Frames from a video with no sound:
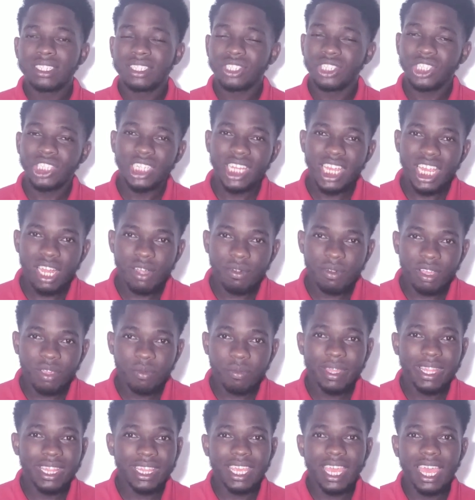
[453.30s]

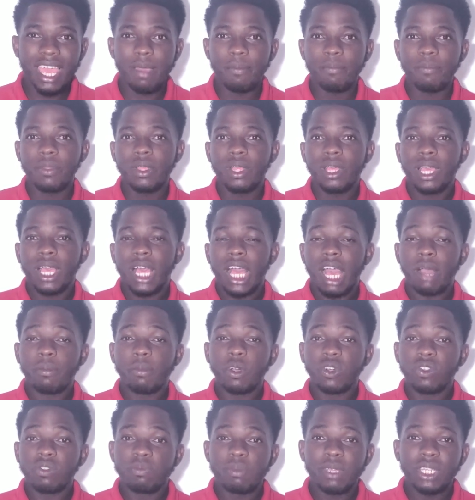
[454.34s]
sharing with them
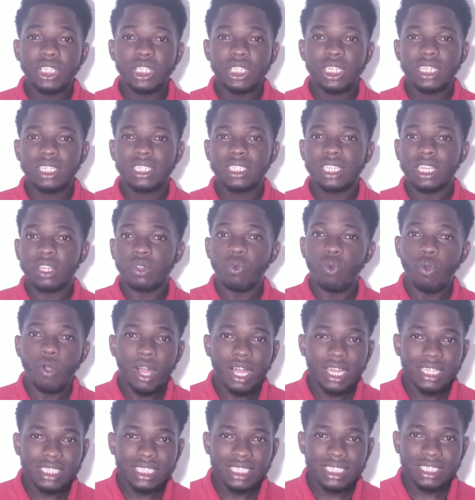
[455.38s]
about missions and
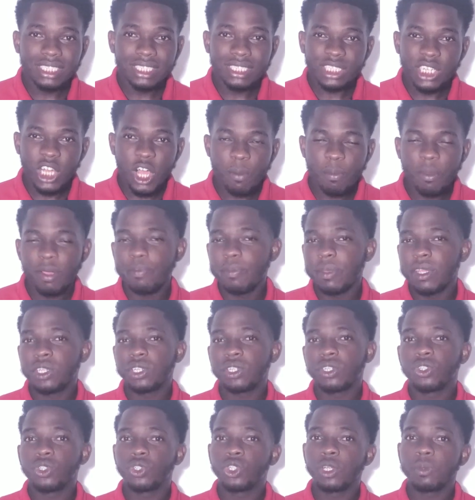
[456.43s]
wanting to come on
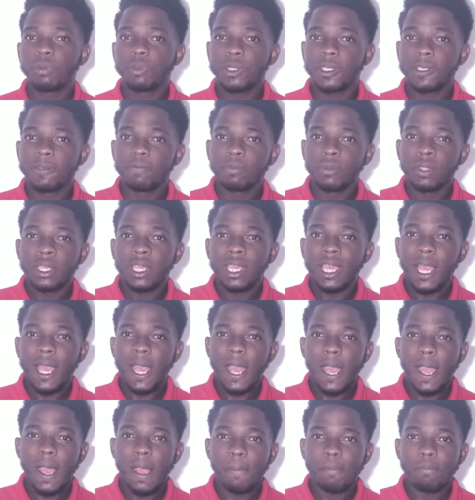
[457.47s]
mission trips
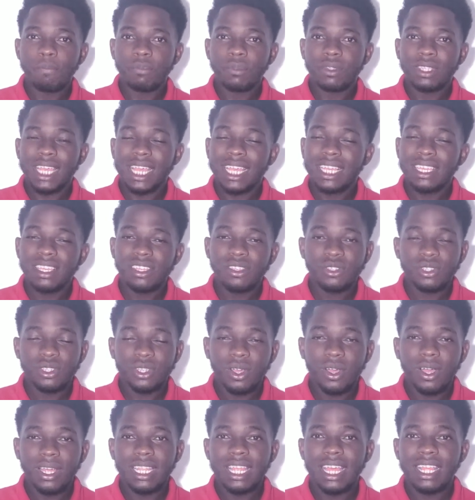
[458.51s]
um, that he
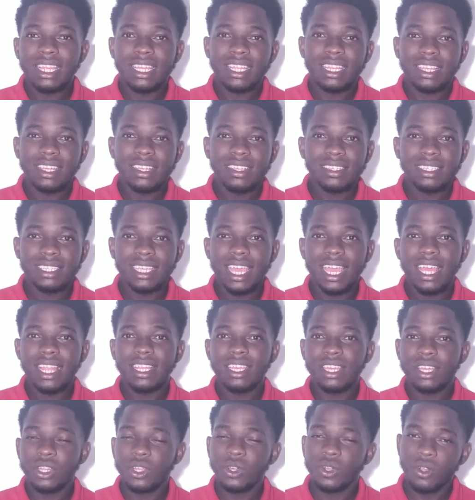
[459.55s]
saw that and he
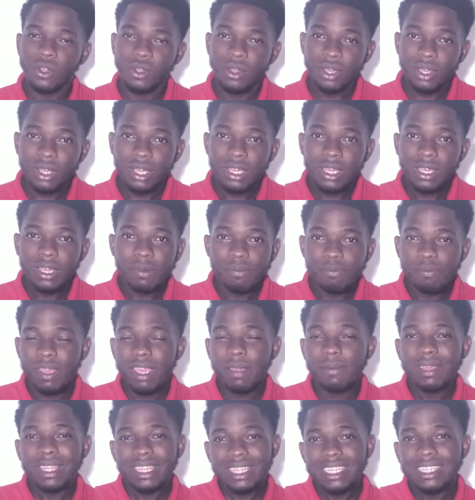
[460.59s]
said you know
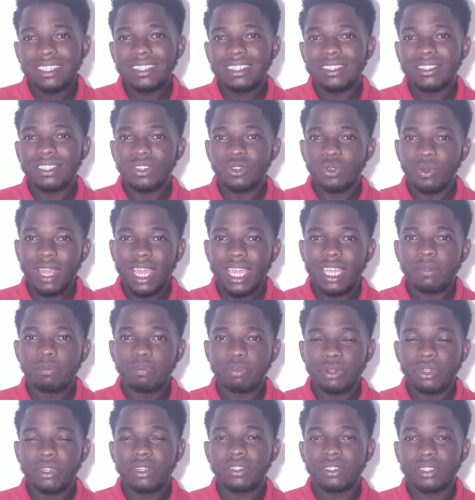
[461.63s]
maybe this is the
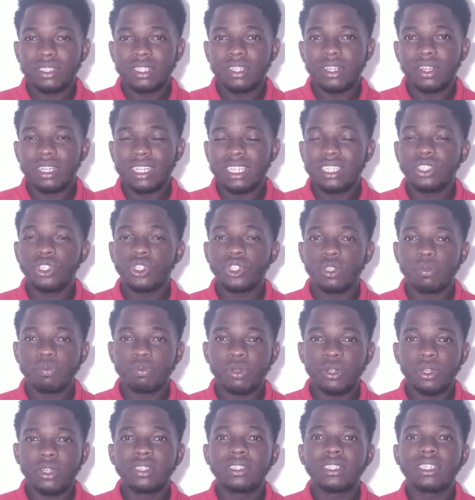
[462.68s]
right person or this is the
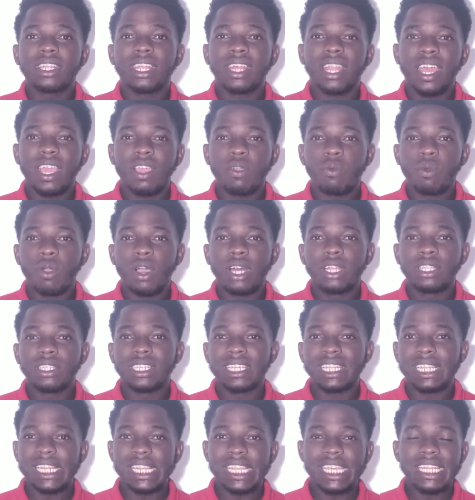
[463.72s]
person that I want
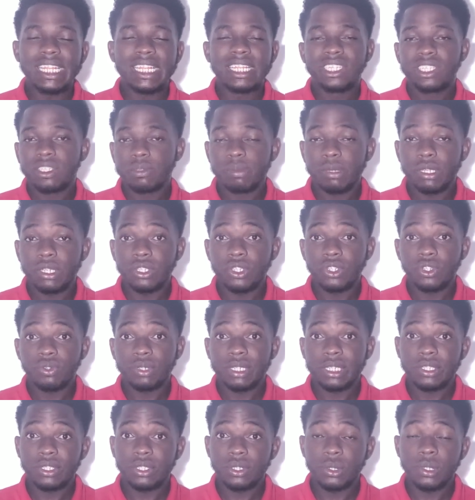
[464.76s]
to lead this
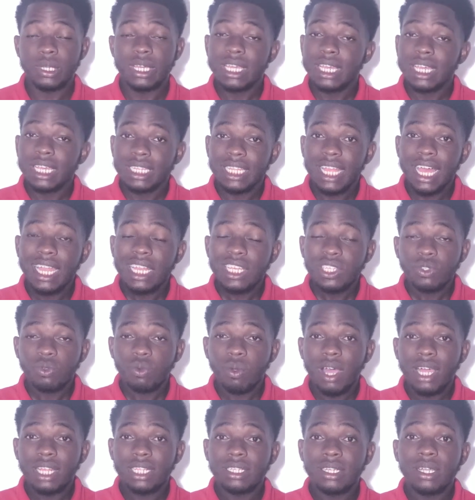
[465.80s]
ministry. And so that is
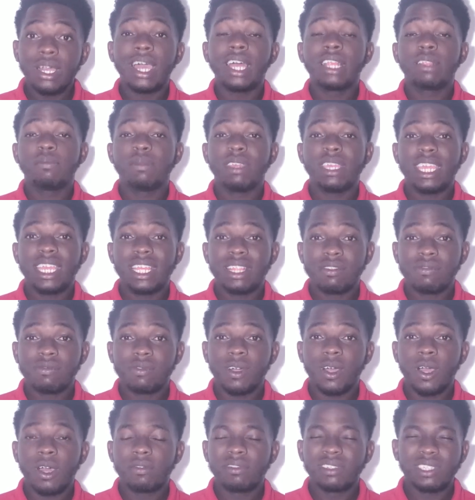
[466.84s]
what got me
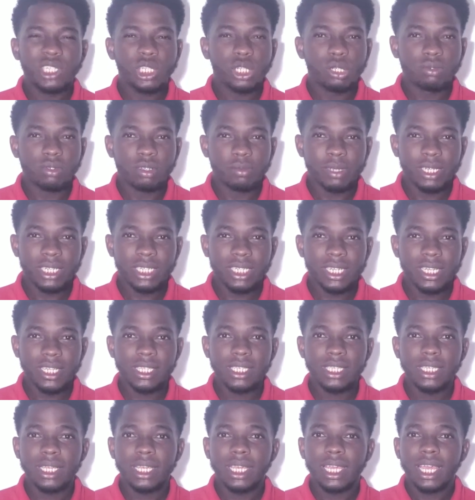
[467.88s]
involved in global
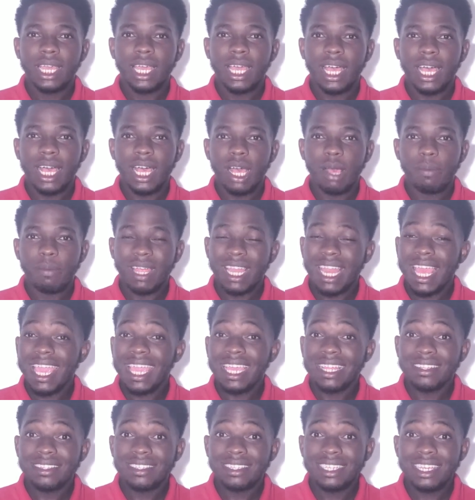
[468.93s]
missions. Um, and I
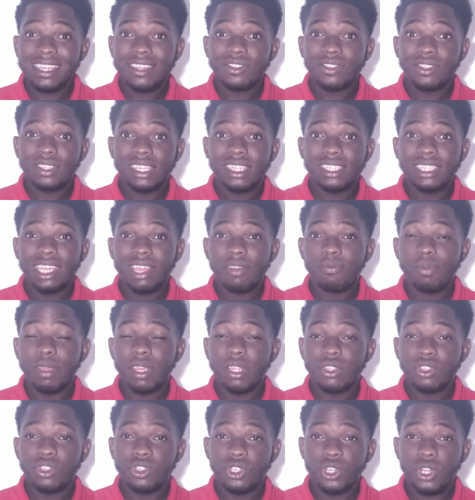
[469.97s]
can say since I've
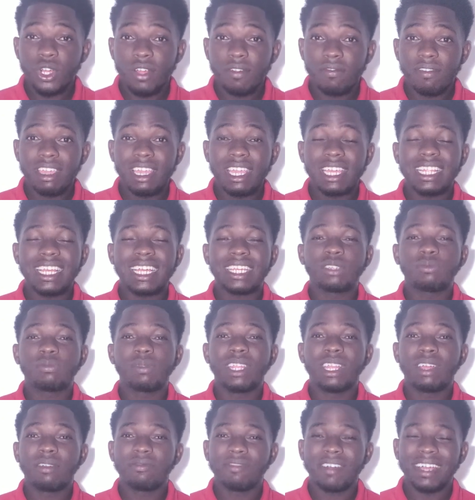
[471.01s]
been serving, it has
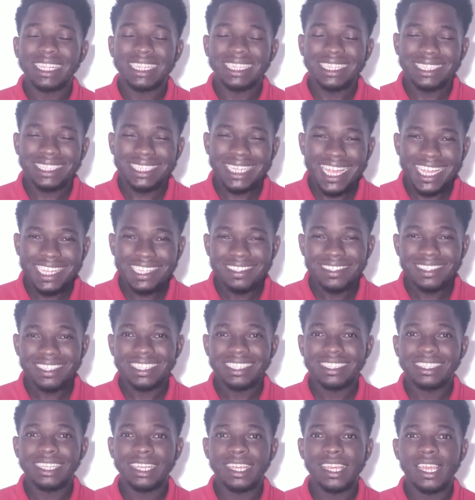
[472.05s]
been a
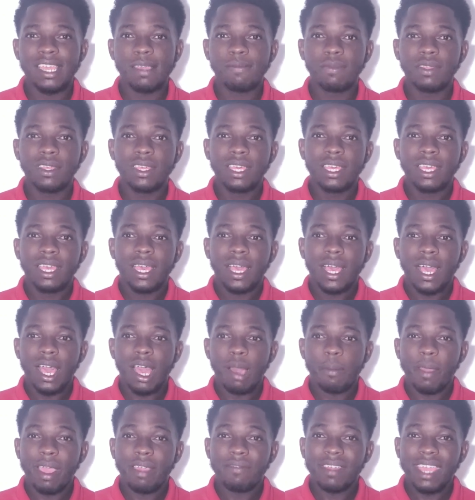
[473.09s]
fantastic time.
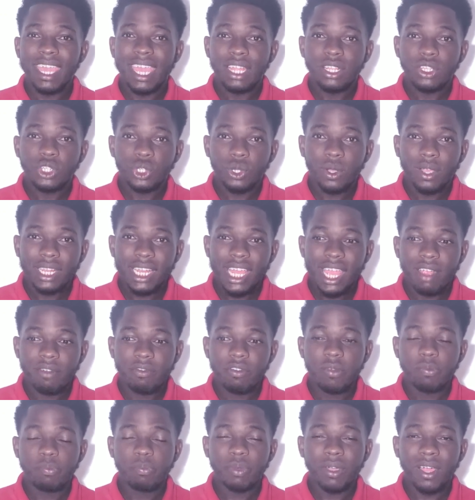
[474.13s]
Um, I've enjoyed
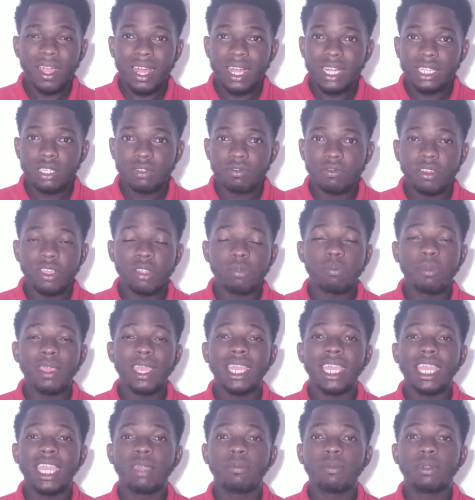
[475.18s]
every part of it,
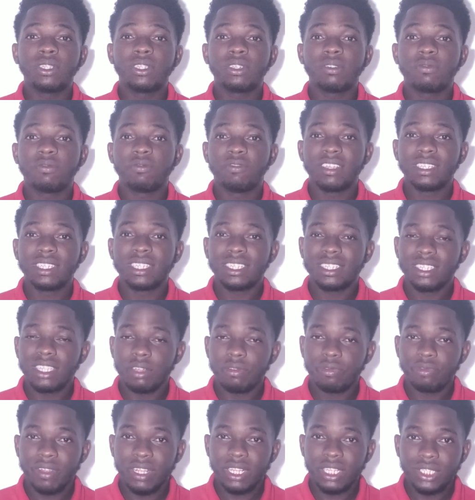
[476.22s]
being able to visit
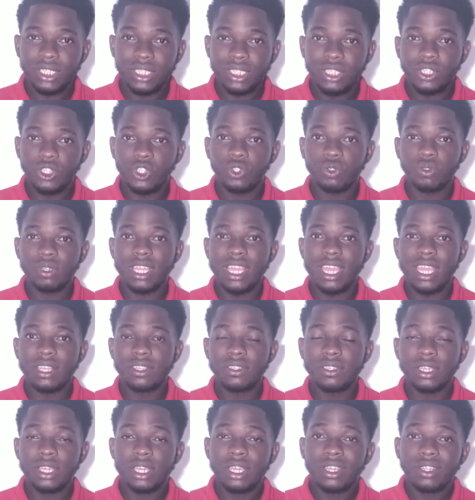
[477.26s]
different
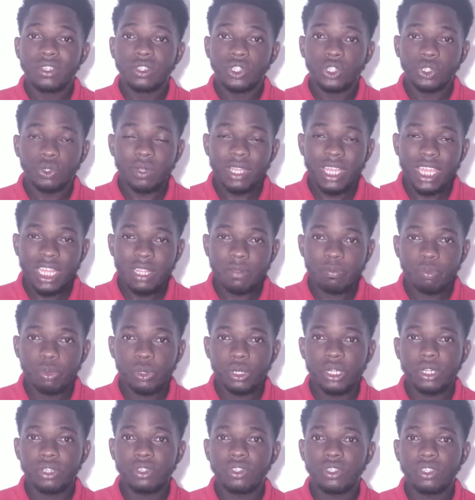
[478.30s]
countries, train
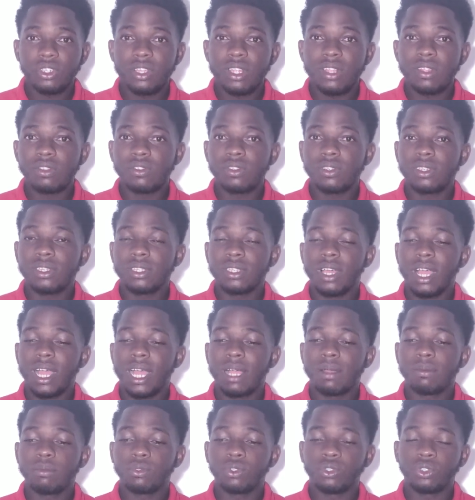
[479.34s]
persons
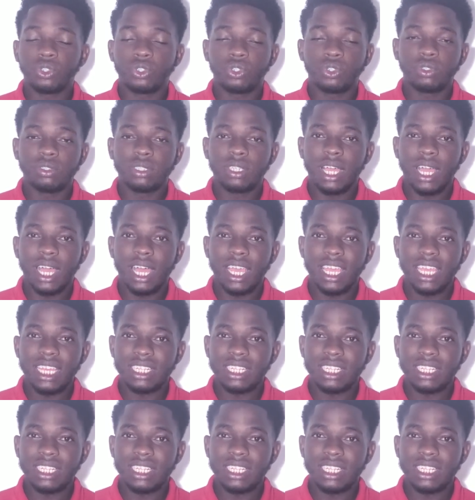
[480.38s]
um, uh,